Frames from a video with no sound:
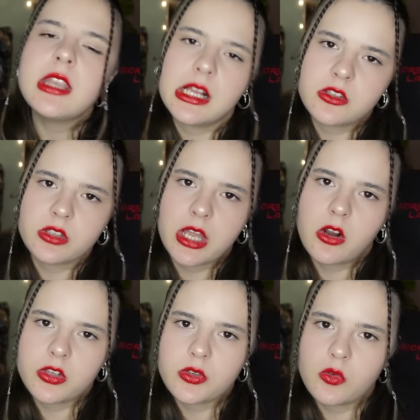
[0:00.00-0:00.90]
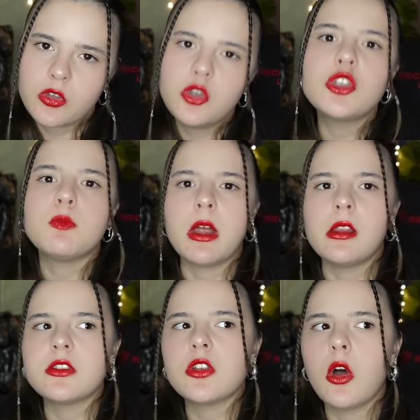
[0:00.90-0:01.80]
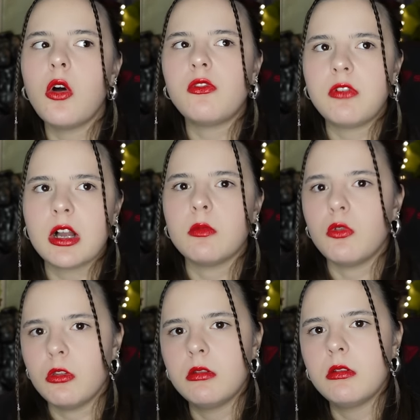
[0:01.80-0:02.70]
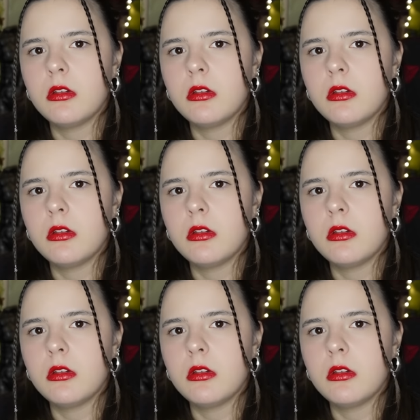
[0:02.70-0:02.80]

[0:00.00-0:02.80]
tells her that also. You smell so fuckable.